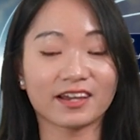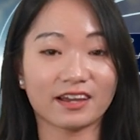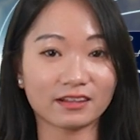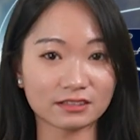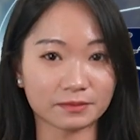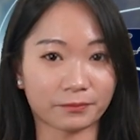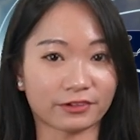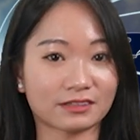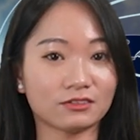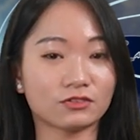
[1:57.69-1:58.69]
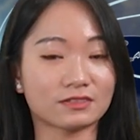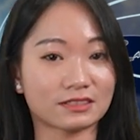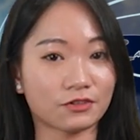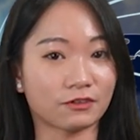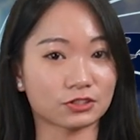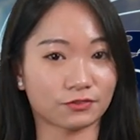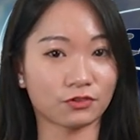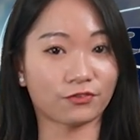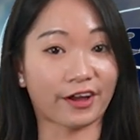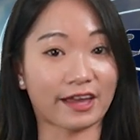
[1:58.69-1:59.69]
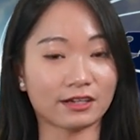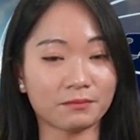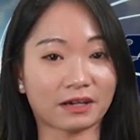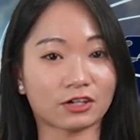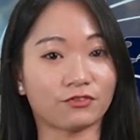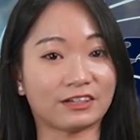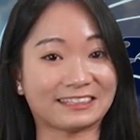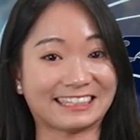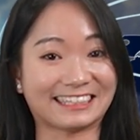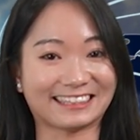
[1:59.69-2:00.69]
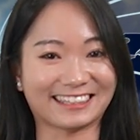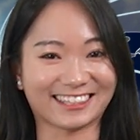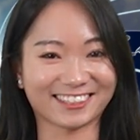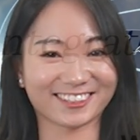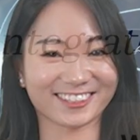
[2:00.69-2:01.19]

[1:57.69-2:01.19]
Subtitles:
it is important to stay watchful for any market volatility.